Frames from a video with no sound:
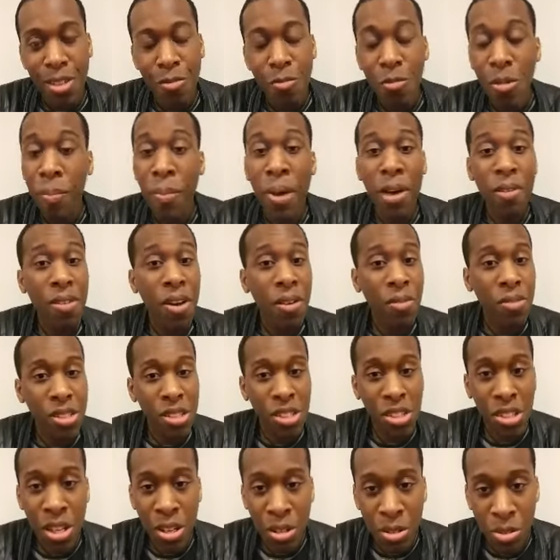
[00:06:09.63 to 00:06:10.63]
one of my favorite
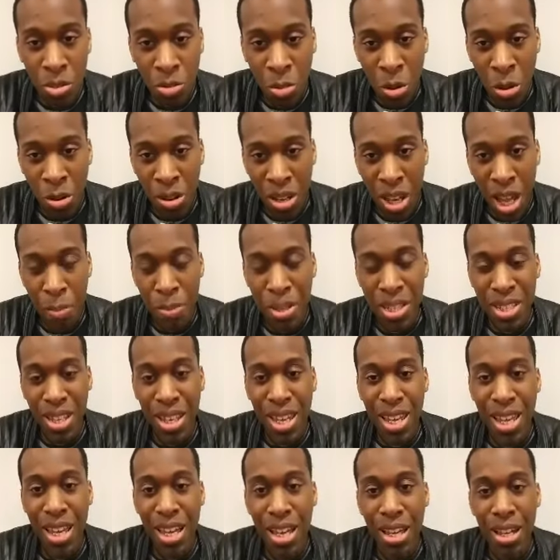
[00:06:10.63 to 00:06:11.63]
shows growing up as a
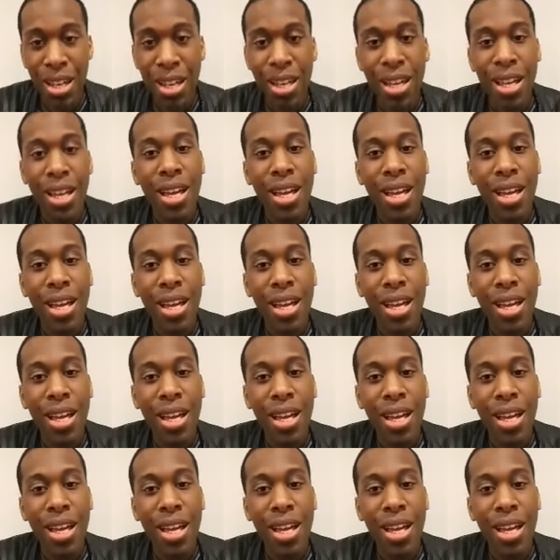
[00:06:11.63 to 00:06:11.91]
kid.